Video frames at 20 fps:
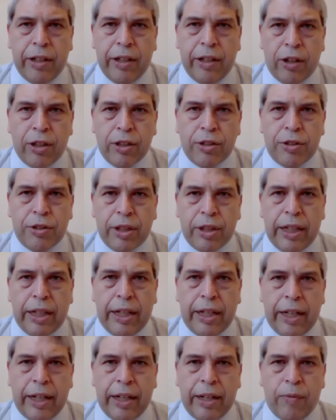a lot.
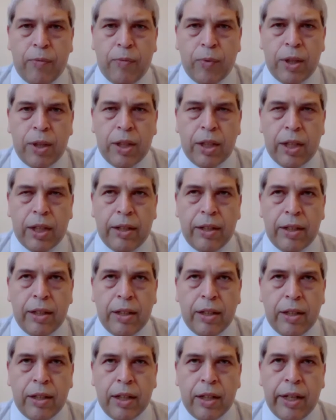
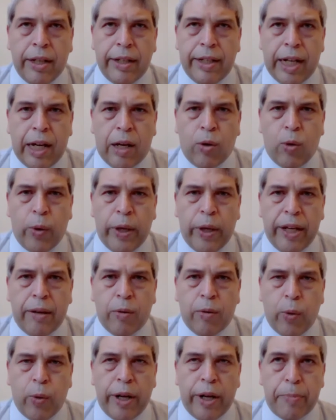And now we
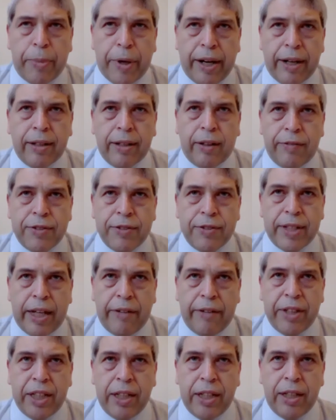are part of
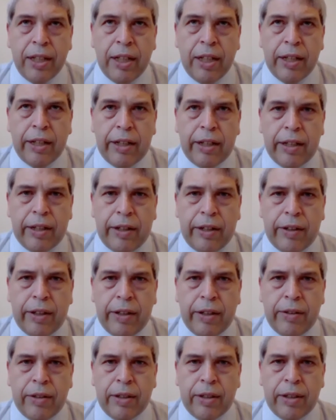SABI
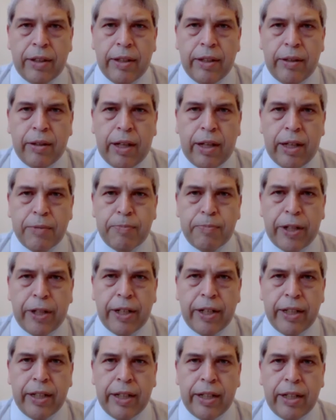and as
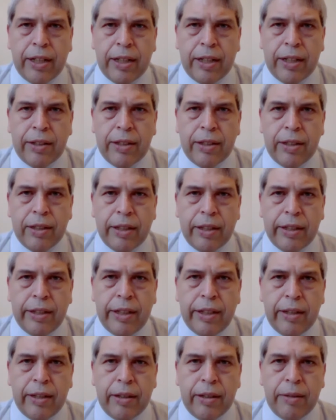part
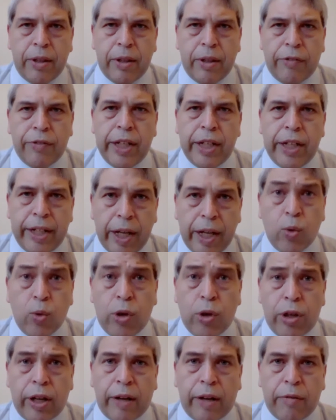of the
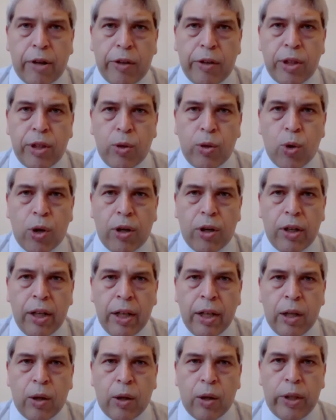network around the world
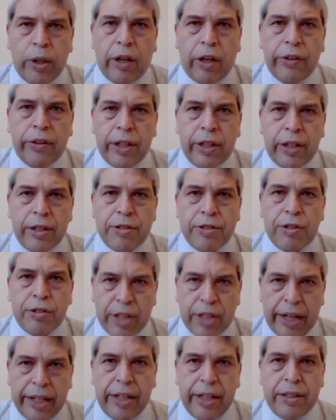with other
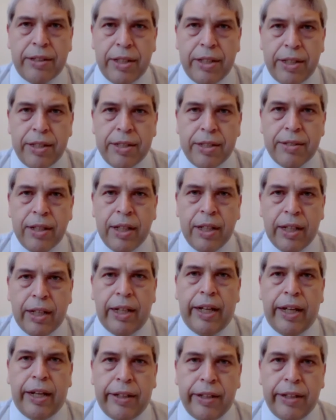societies
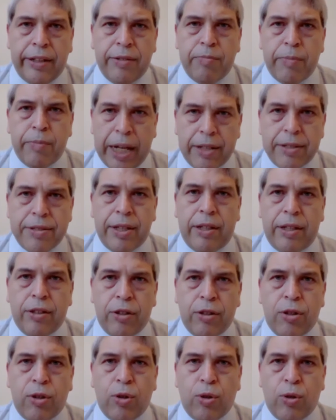like in
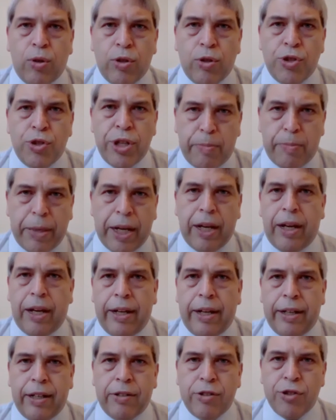Mexico,
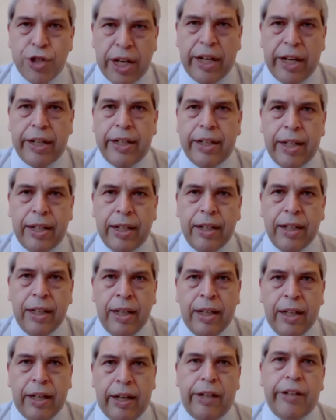Japan, China,
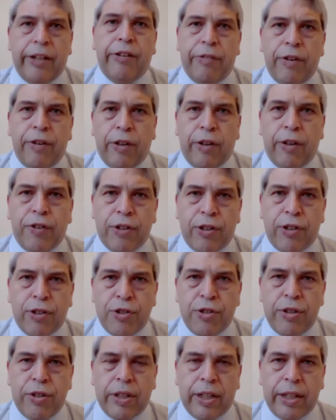and of
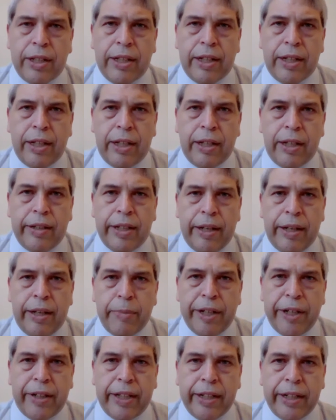course the
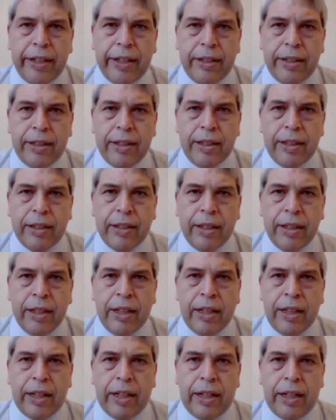American
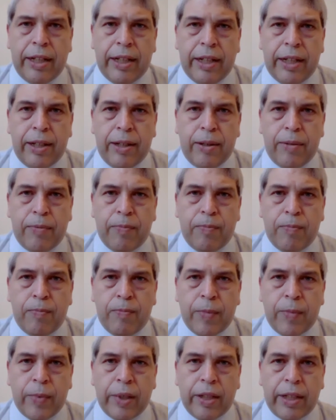
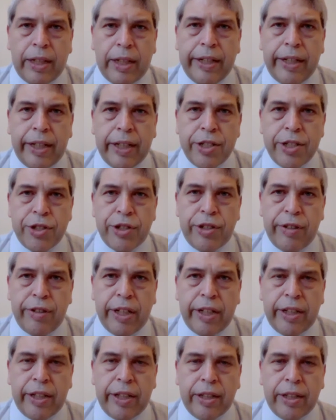Clinical
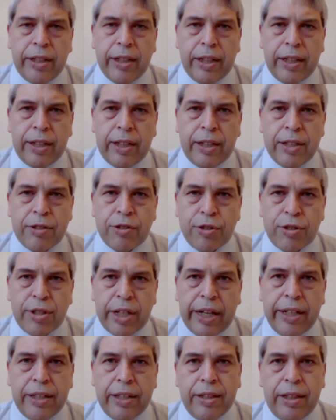Engineering
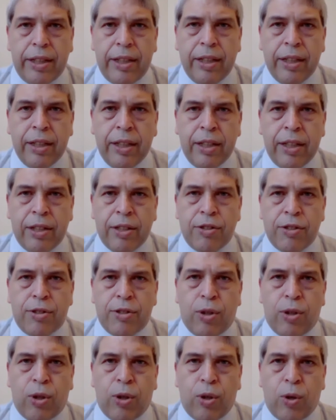Society.
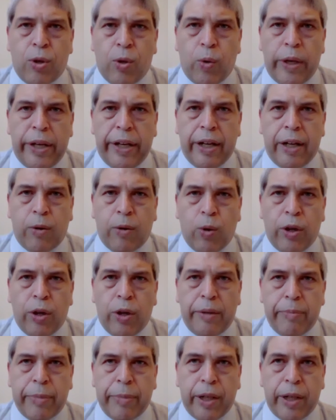So we are
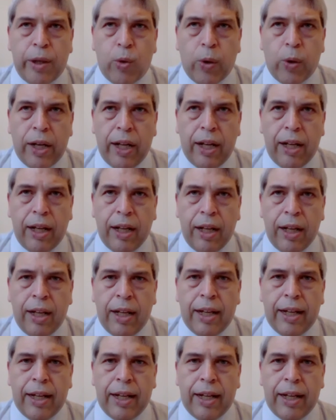working very well,